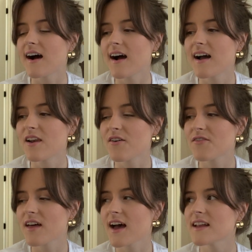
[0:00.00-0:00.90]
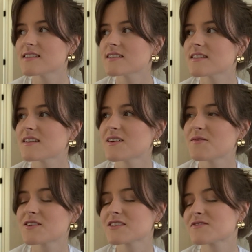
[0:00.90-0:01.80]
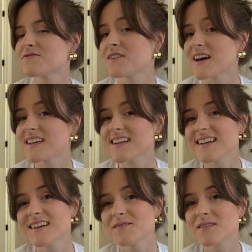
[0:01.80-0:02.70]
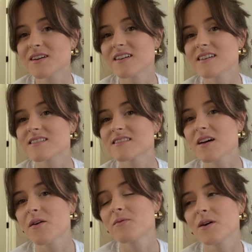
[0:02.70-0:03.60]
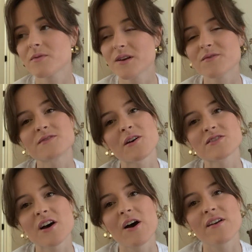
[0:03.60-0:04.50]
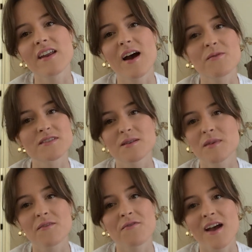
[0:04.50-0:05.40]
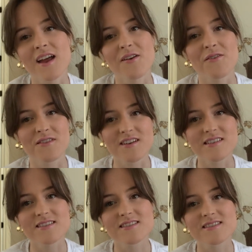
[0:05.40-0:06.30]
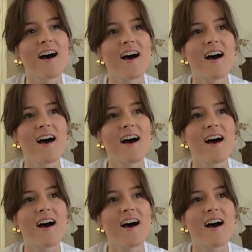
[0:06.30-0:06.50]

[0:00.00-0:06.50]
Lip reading: I love that, which is funny because when we lived downtown I wasn't a big fan of this.